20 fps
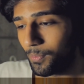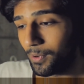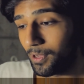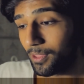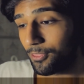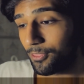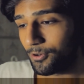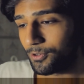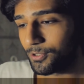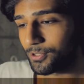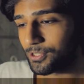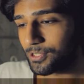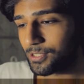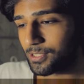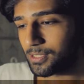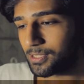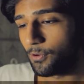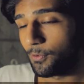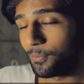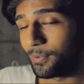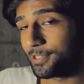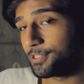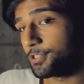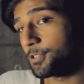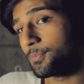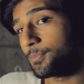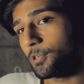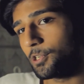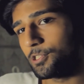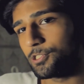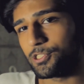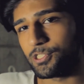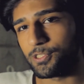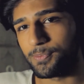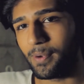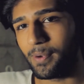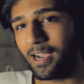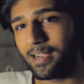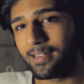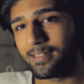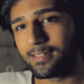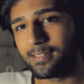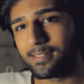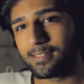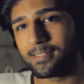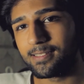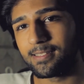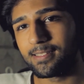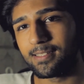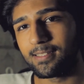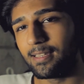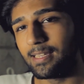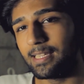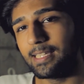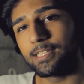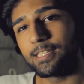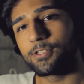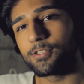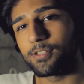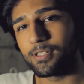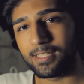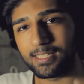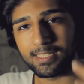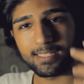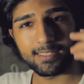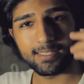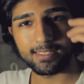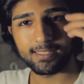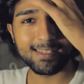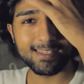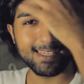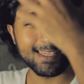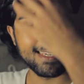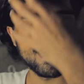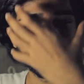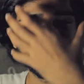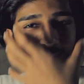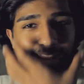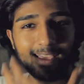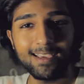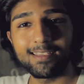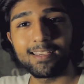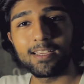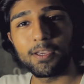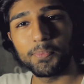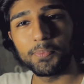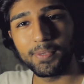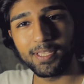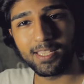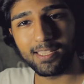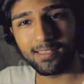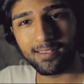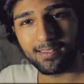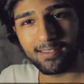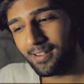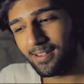my thoughts or my subconscious mind literally didn't like me.